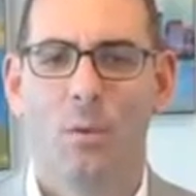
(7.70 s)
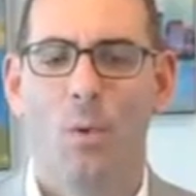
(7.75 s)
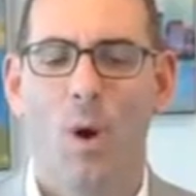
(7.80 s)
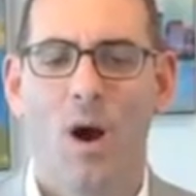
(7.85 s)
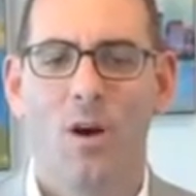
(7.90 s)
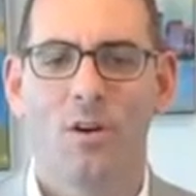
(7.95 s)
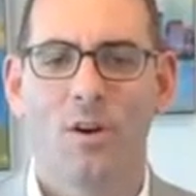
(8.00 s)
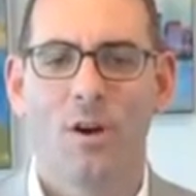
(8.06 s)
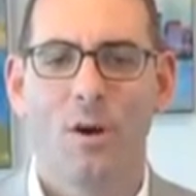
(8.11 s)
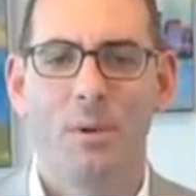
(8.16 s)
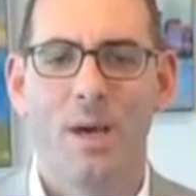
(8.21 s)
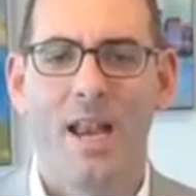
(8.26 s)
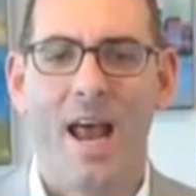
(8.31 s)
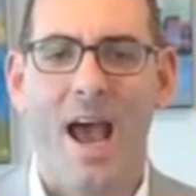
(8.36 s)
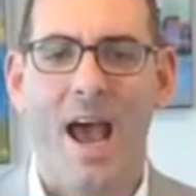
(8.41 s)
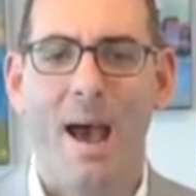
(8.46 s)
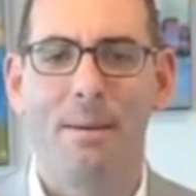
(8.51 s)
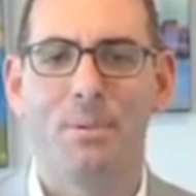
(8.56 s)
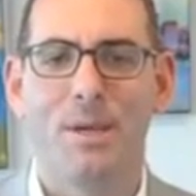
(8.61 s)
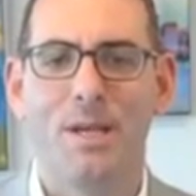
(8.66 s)
Welcome and
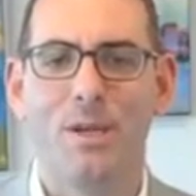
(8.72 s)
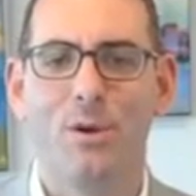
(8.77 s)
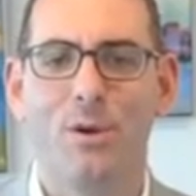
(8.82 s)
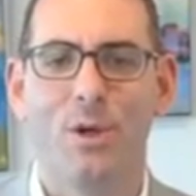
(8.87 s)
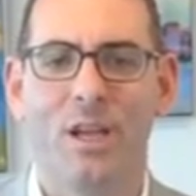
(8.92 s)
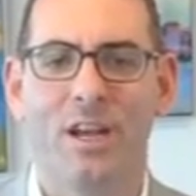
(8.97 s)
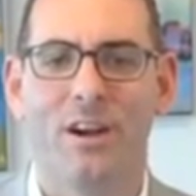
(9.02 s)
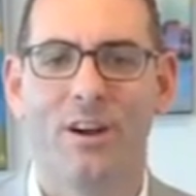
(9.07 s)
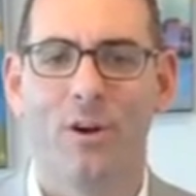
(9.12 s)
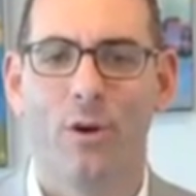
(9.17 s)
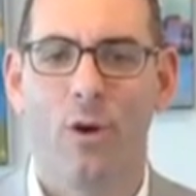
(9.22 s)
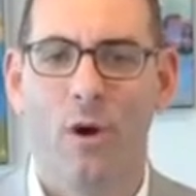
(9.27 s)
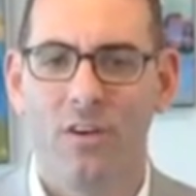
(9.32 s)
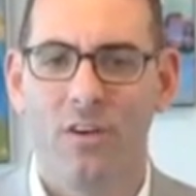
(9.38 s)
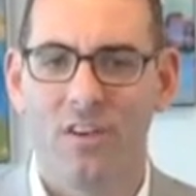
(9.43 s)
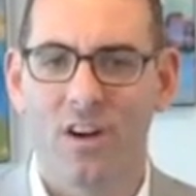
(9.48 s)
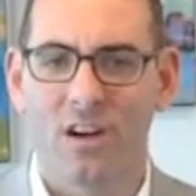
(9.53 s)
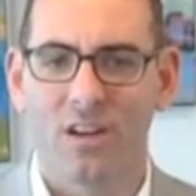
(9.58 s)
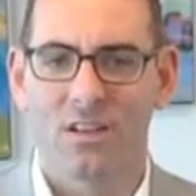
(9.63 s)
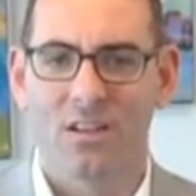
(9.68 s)
Happy New Year to all
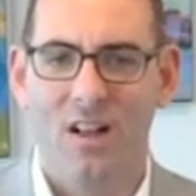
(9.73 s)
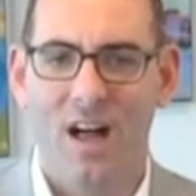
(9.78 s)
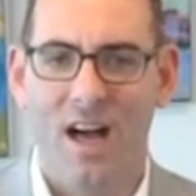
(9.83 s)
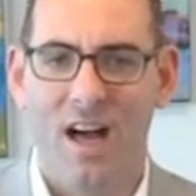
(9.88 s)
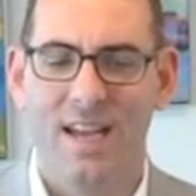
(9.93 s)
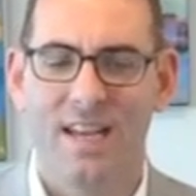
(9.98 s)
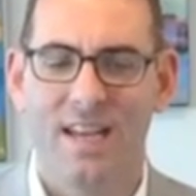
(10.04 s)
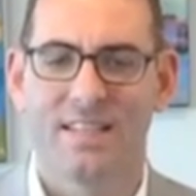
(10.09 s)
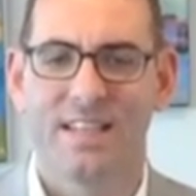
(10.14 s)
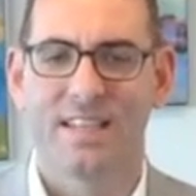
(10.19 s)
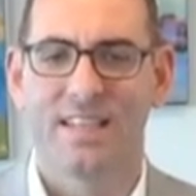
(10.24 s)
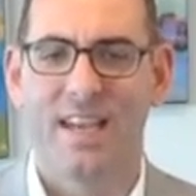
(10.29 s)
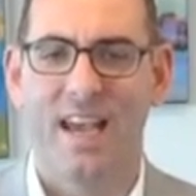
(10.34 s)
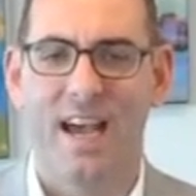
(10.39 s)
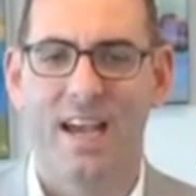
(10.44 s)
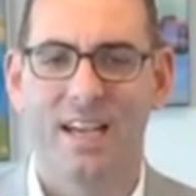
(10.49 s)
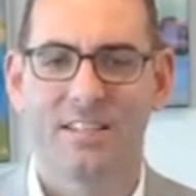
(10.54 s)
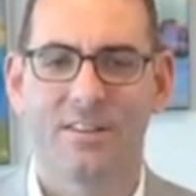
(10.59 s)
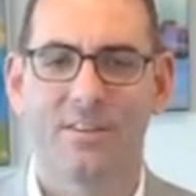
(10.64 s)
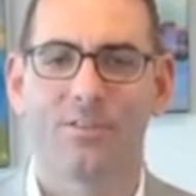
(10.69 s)
of our clients and
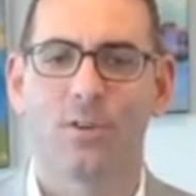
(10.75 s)
guests.